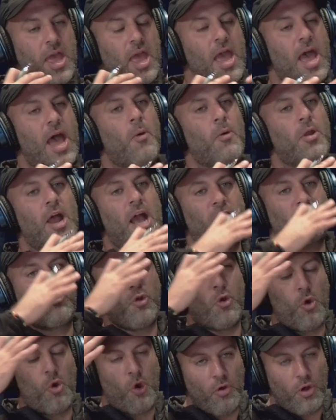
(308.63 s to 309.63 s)
how it actually
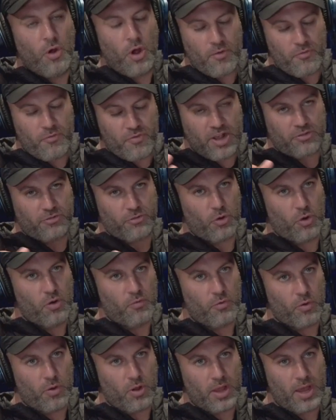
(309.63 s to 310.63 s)
affects your
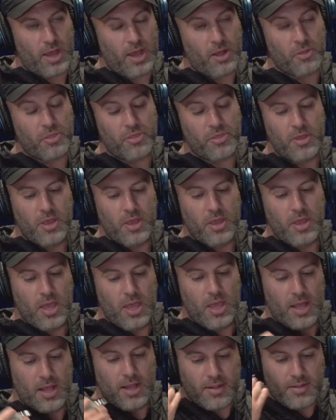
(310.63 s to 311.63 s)
overall health.
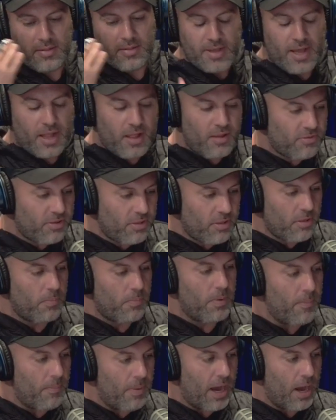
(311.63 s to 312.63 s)
Tell us a little
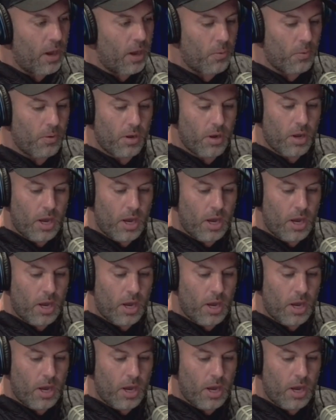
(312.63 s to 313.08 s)
bit about